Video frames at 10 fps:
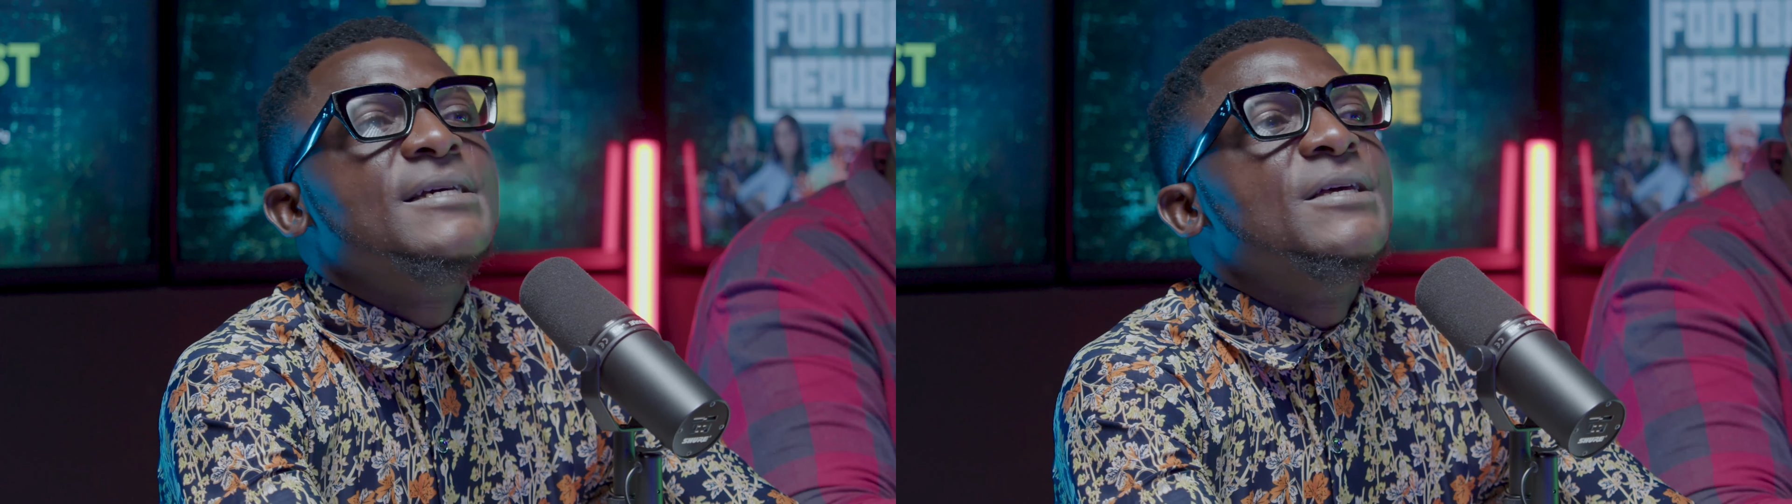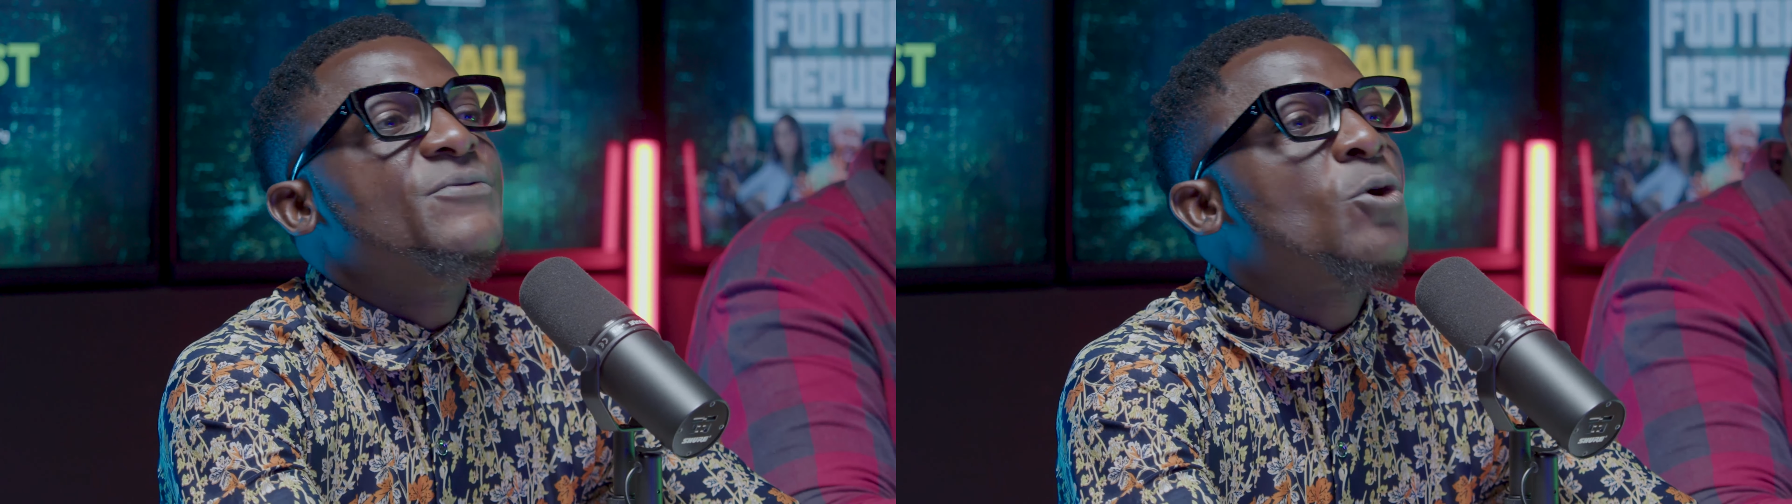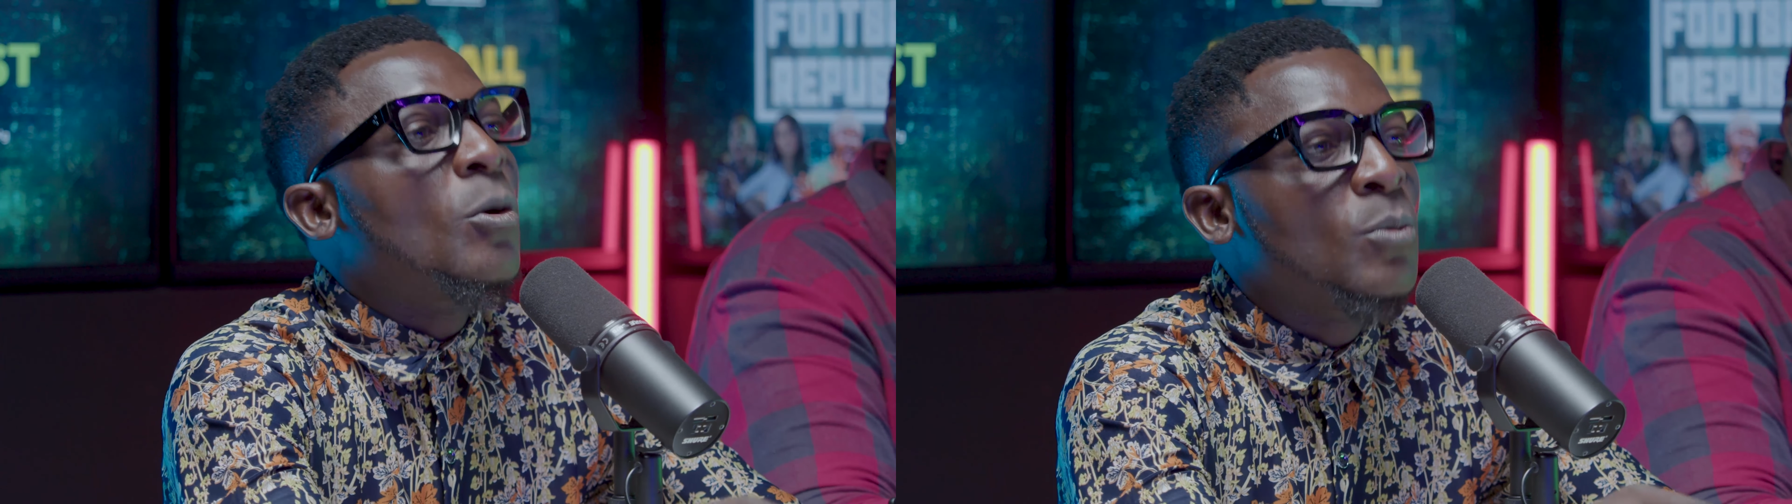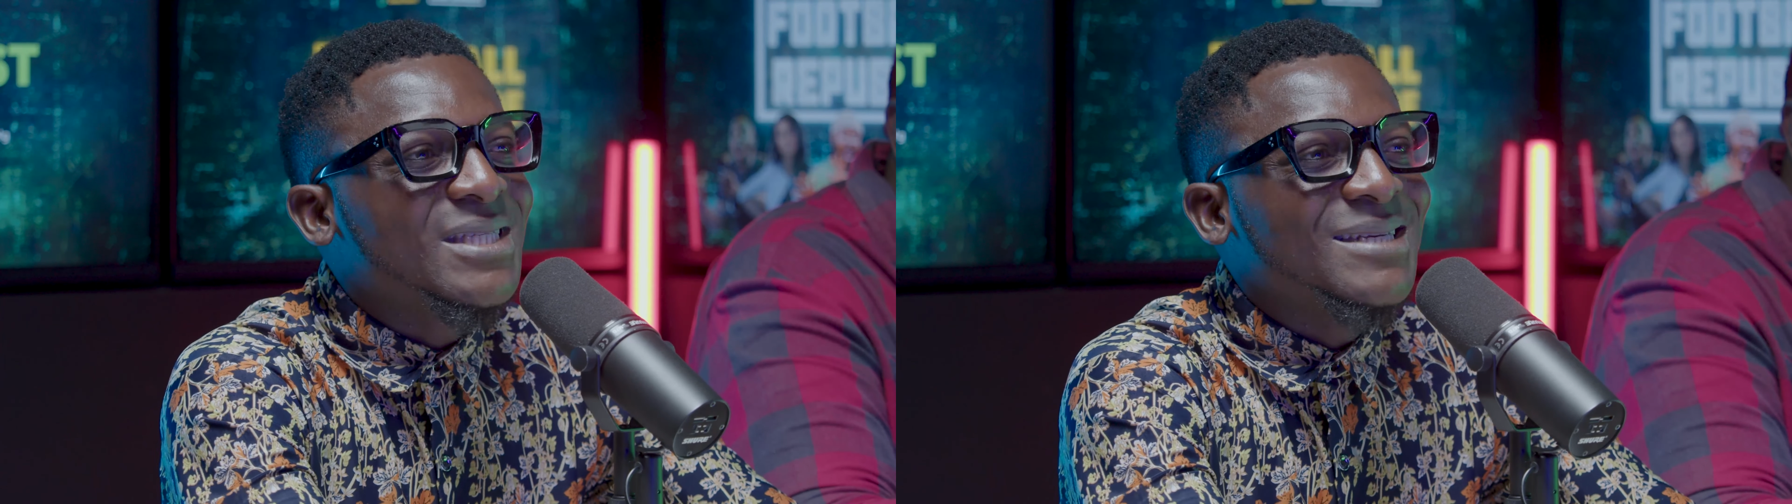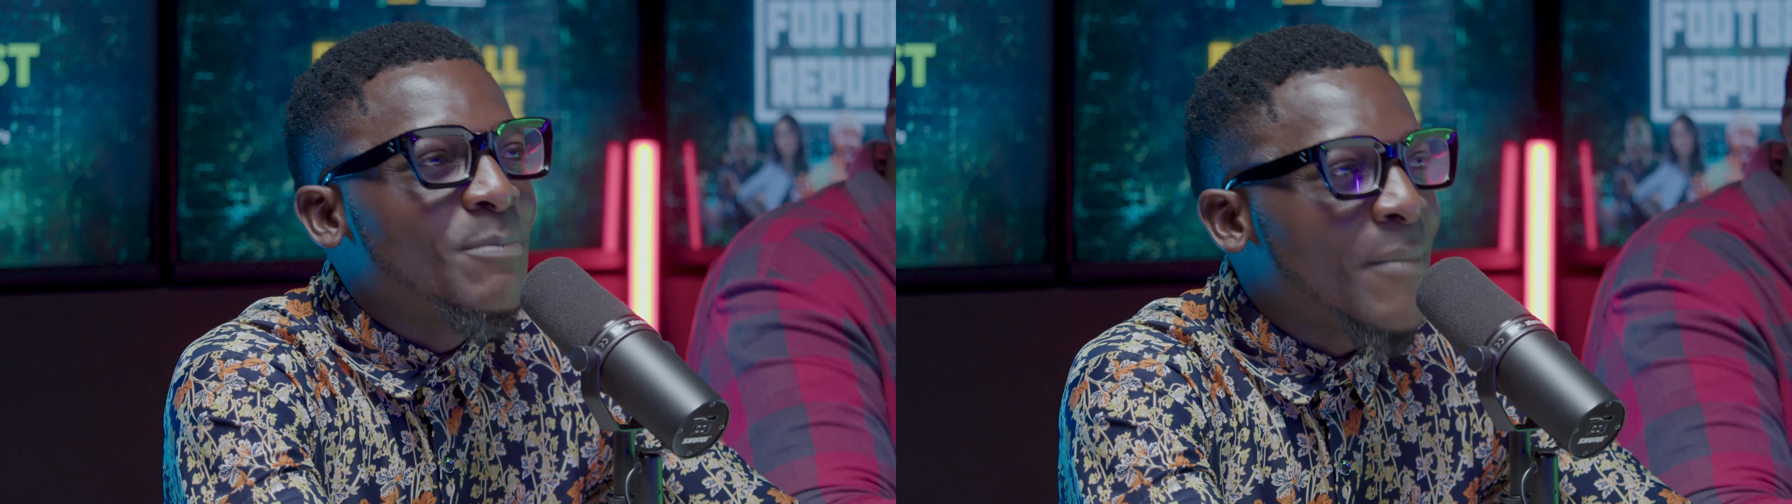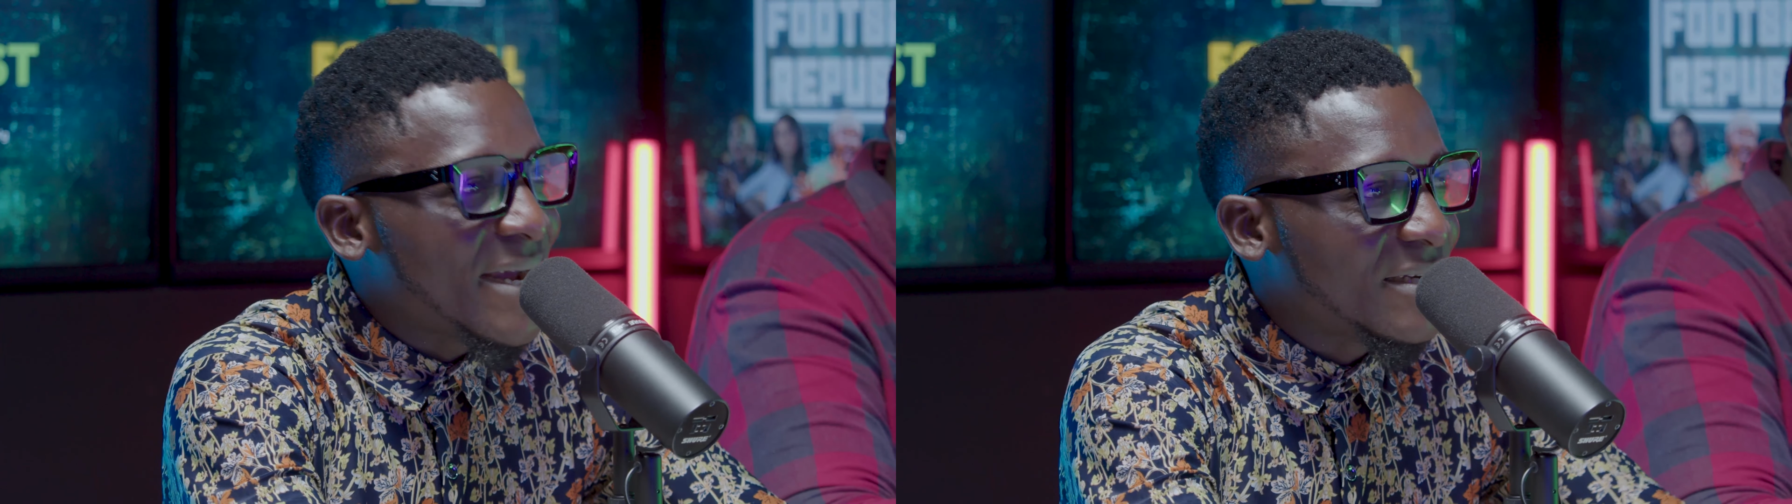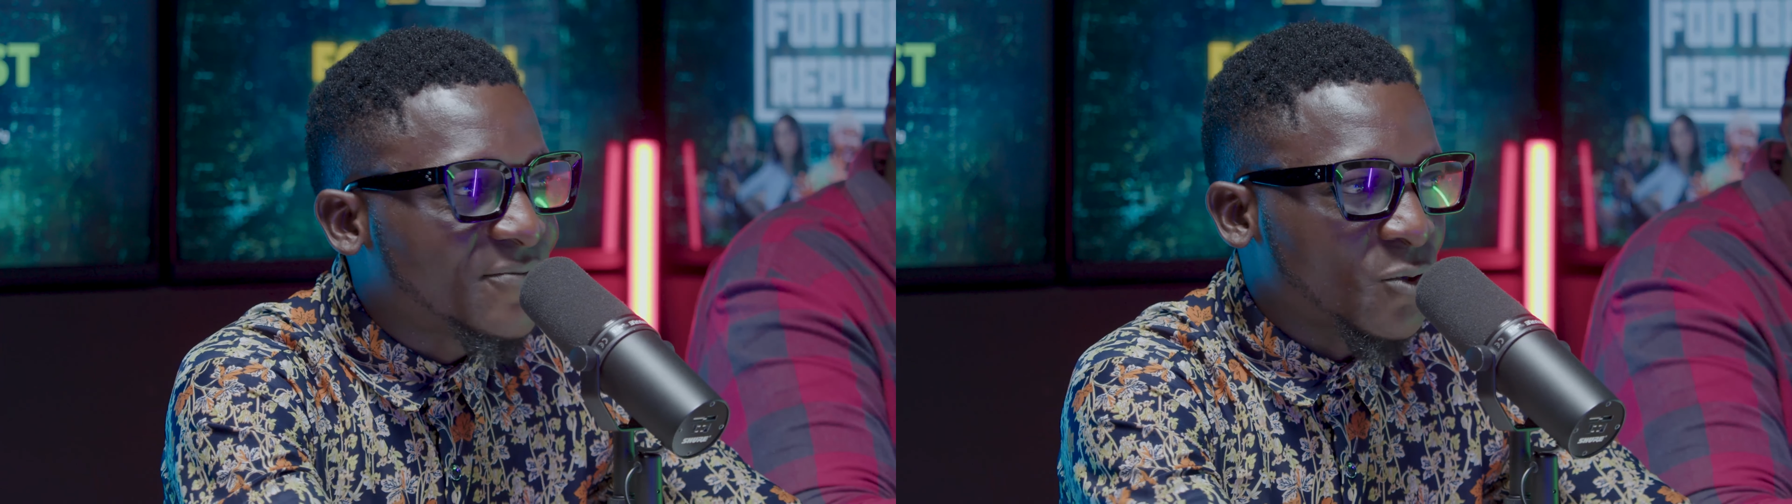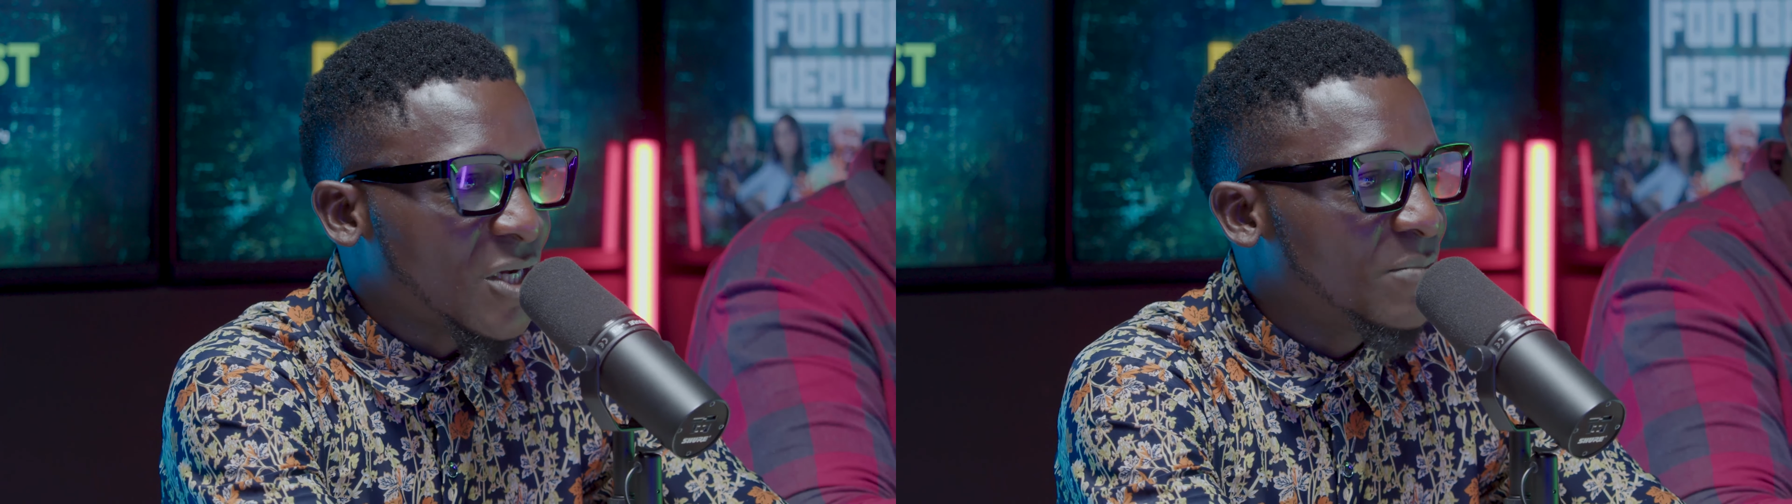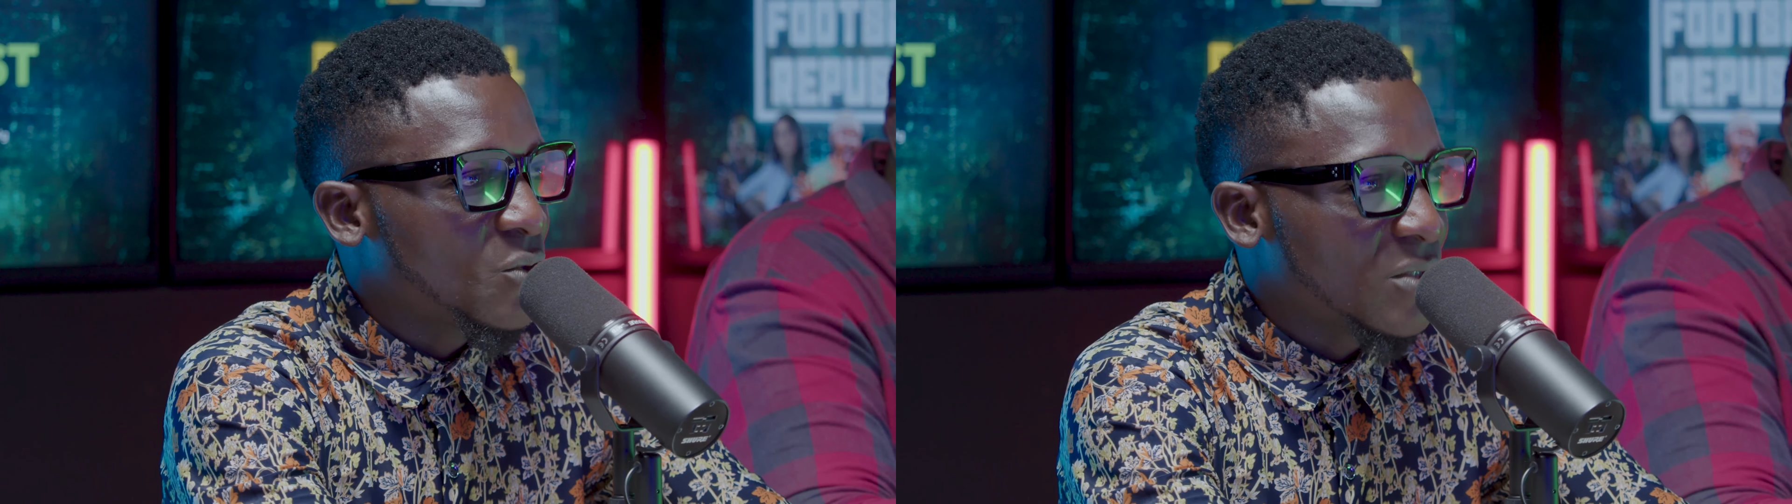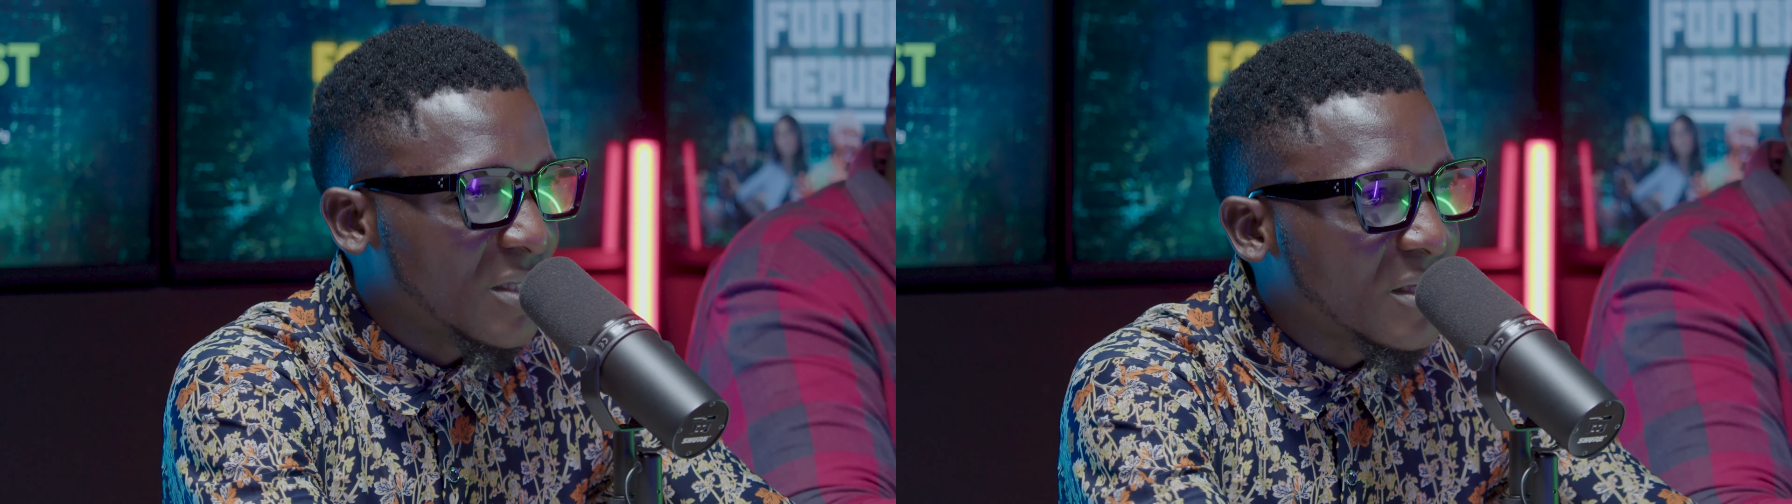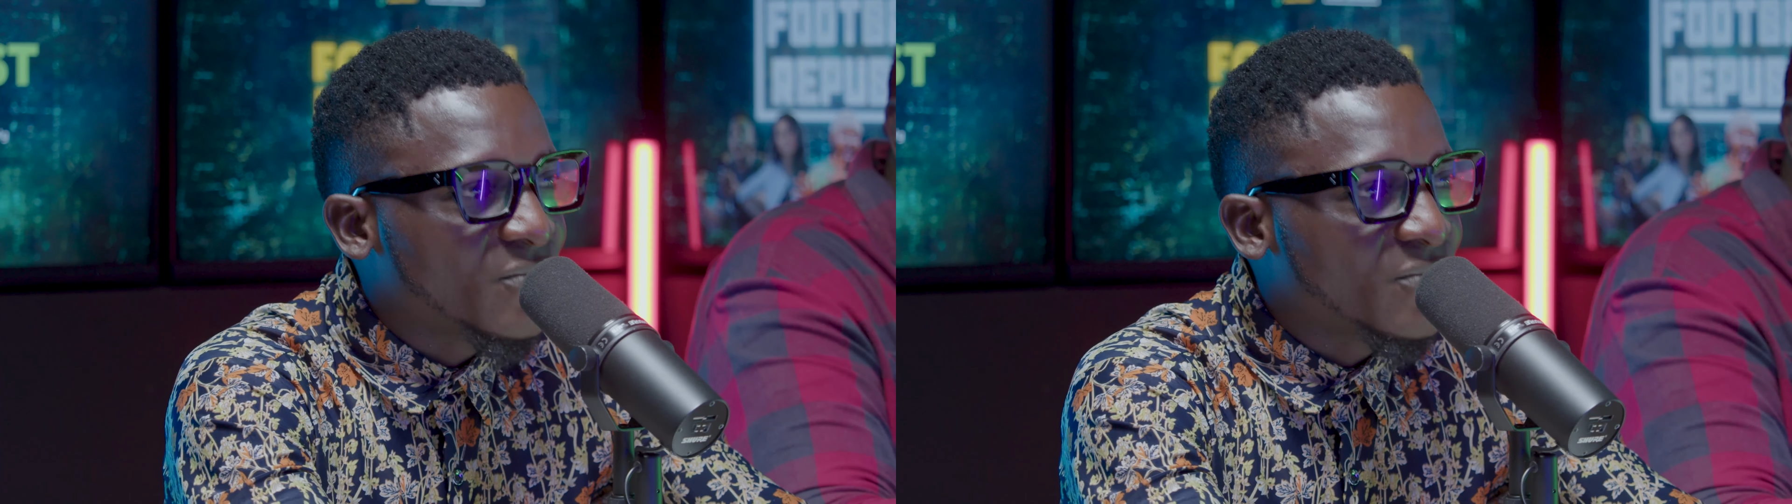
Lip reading: if you come out in mind for Champions League,